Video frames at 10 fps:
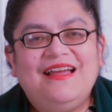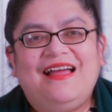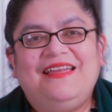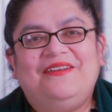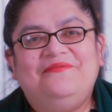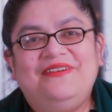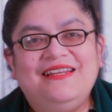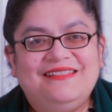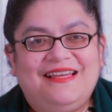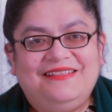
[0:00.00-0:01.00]
I am
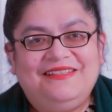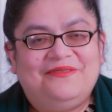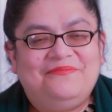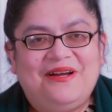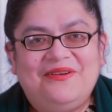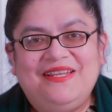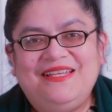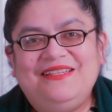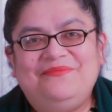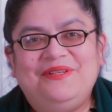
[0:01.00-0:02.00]
very excited about
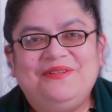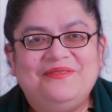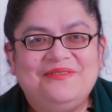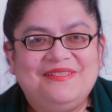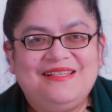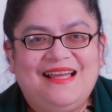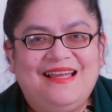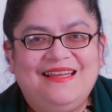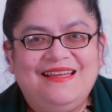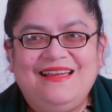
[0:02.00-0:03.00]
it because
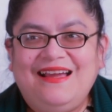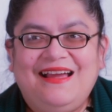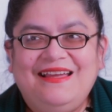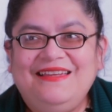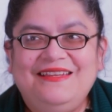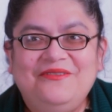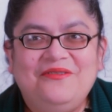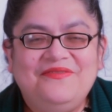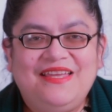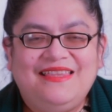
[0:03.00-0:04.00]
I
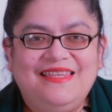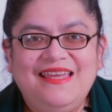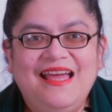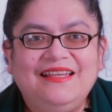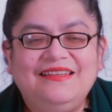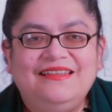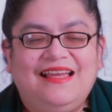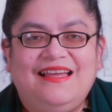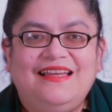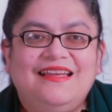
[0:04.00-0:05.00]
love the idea
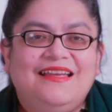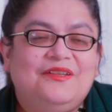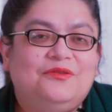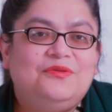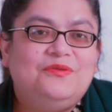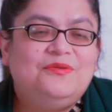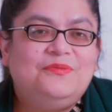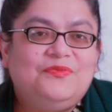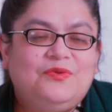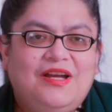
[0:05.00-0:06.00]
that
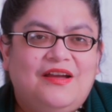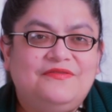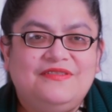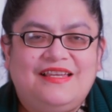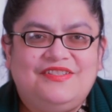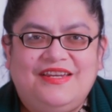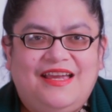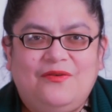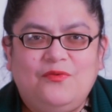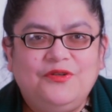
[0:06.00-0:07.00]
to have such
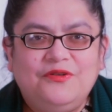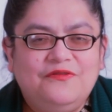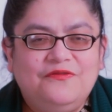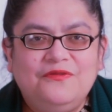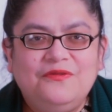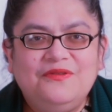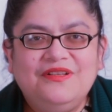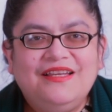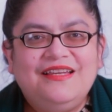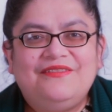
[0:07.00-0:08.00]
a
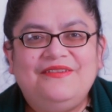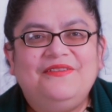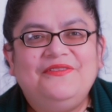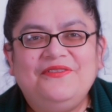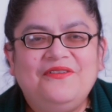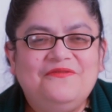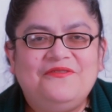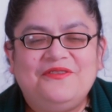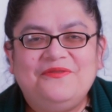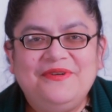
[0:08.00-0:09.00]
wonderful readathon
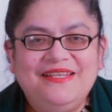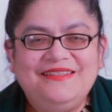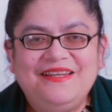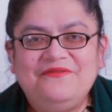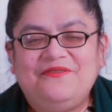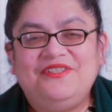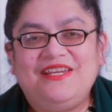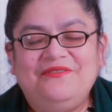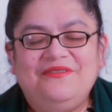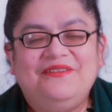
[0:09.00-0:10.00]
for the winter, for
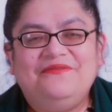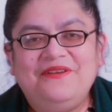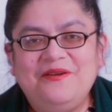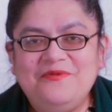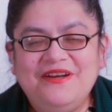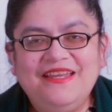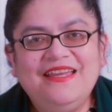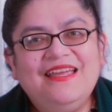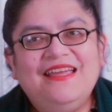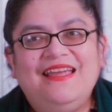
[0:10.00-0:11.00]
January and
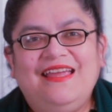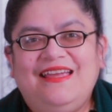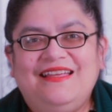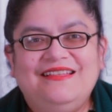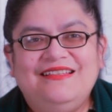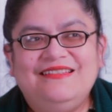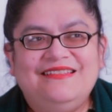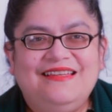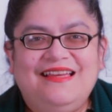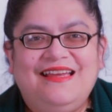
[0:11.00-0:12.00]
February. And
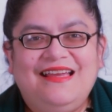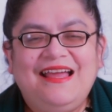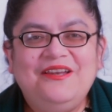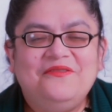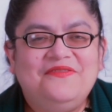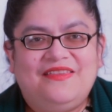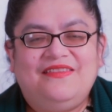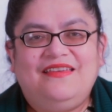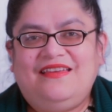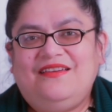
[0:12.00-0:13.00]
I love
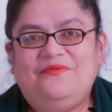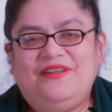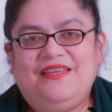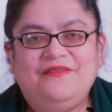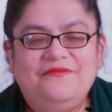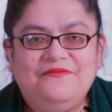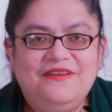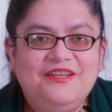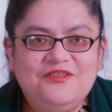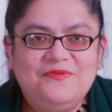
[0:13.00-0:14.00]
that when I am
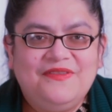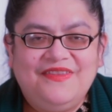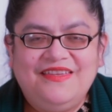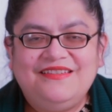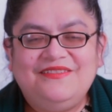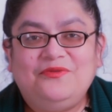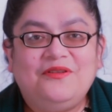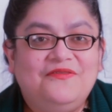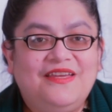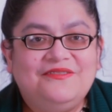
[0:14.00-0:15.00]
finished with these
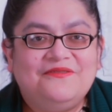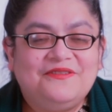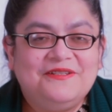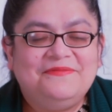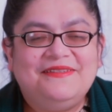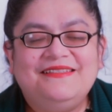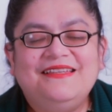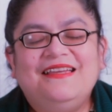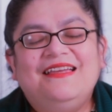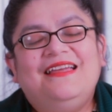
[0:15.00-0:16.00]
12 days of Christmas
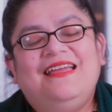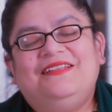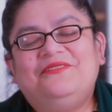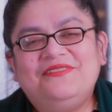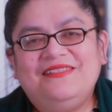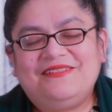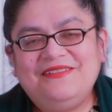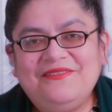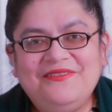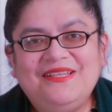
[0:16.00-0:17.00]
and Coziness
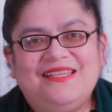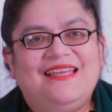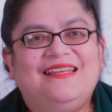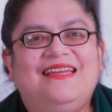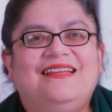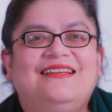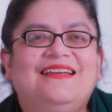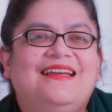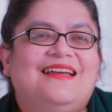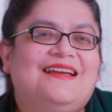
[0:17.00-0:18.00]
readathon, that I can
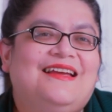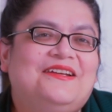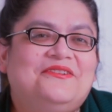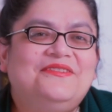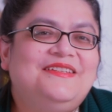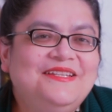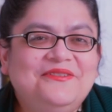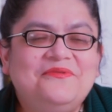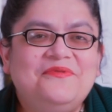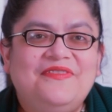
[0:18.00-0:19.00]

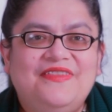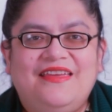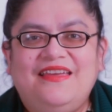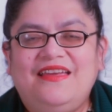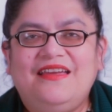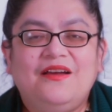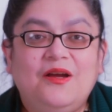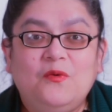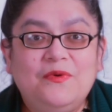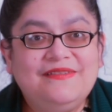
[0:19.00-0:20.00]
continue with
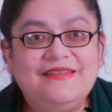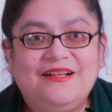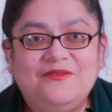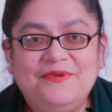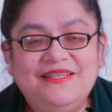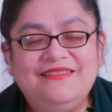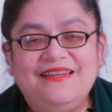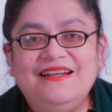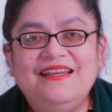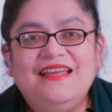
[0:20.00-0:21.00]
the Whimsical
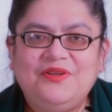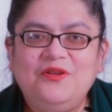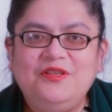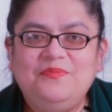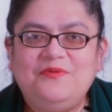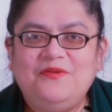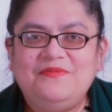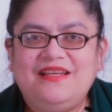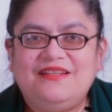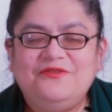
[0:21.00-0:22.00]
Winter. All the
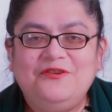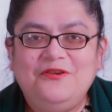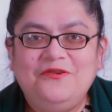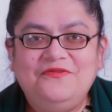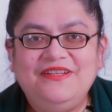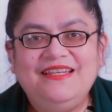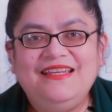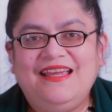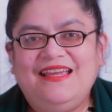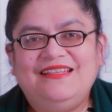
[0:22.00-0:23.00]
prompts are so
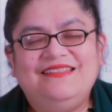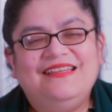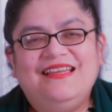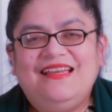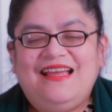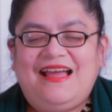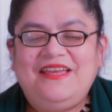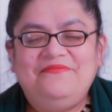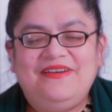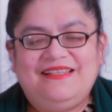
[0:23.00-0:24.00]
lovely and I
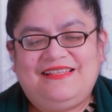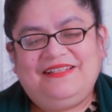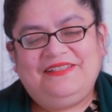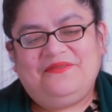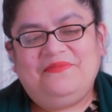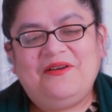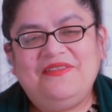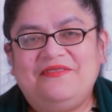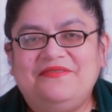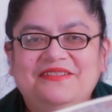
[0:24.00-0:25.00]
am very excited about
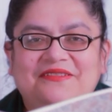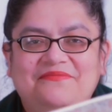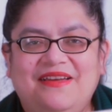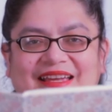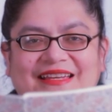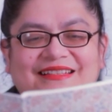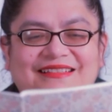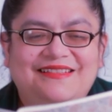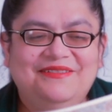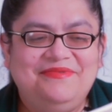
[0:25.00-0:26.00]
that. I've written my
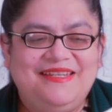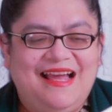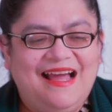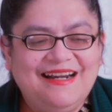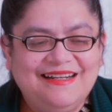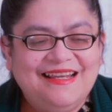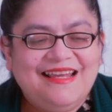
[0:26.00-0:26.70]
TBR.